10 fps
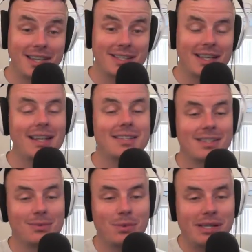It has
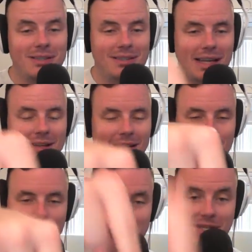a wheel at like
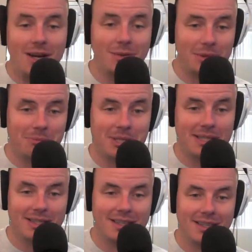where the tongue would be.